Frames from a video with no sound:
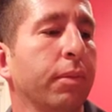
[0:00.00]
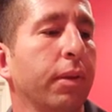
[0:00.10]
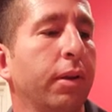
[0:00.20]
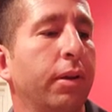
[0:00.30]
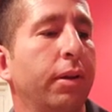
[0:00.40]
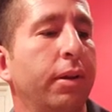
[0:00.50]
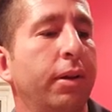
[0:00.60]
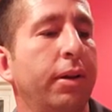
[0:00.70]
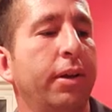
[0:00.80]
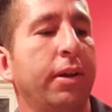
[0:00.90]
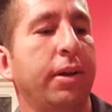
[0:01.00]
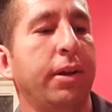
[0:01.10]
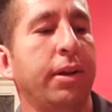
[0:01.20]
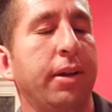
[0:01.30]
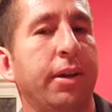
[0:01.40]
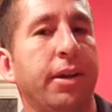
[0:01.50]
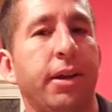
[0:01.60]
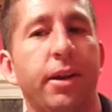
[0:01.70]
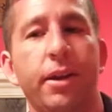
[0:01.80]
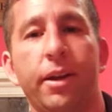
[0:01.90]

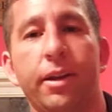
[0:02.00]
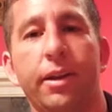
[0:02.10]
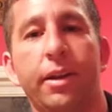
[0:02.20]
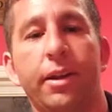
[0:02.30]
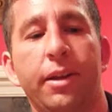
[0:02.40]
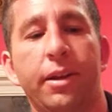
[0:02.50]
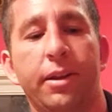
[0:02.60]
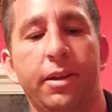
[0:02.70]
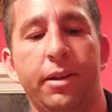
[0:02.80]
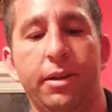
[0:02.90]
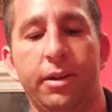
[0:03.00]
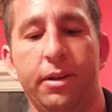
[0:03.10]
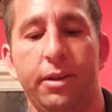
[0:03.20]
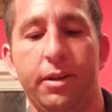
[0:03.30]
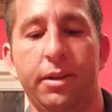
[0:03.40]
Nobody speaks.